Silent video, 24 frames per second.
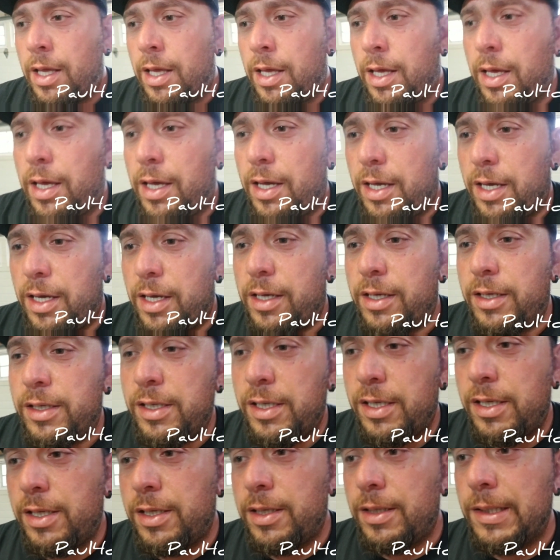
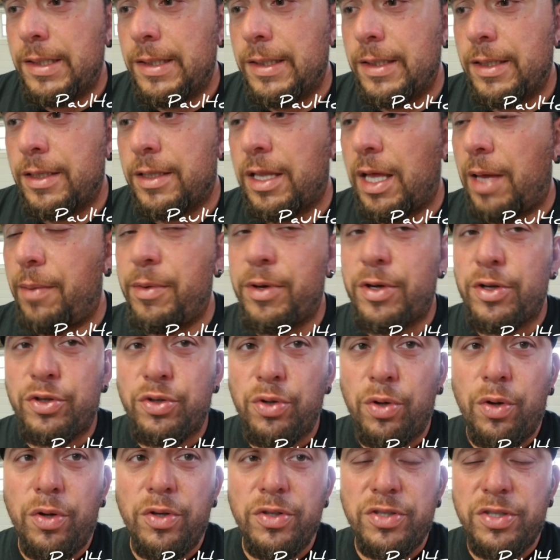Climate
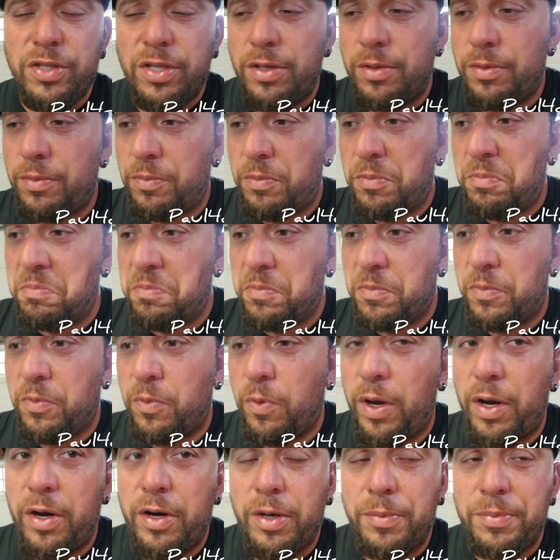controls,
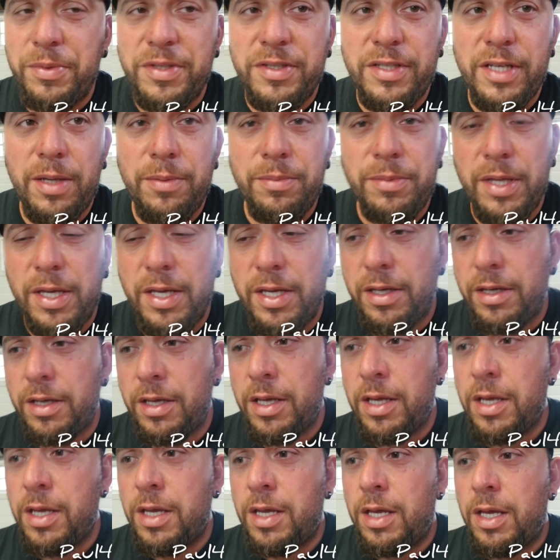wired up the same thing.
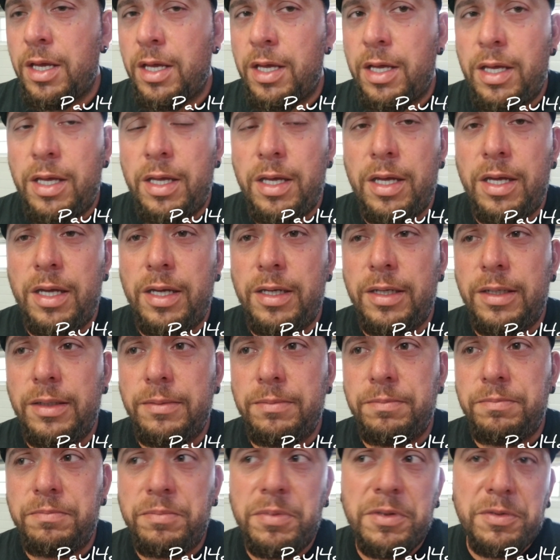
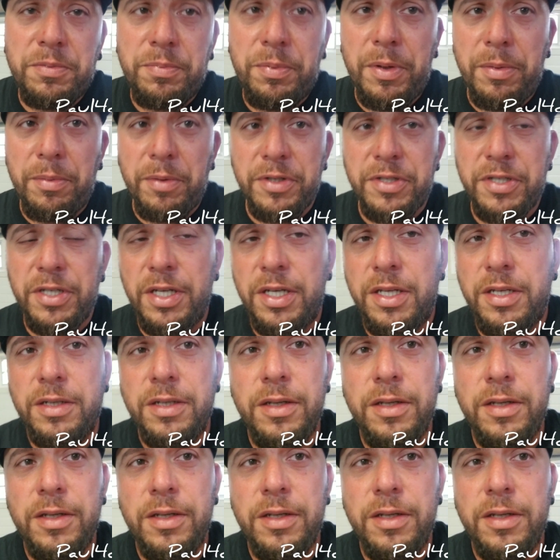That's pretty much it.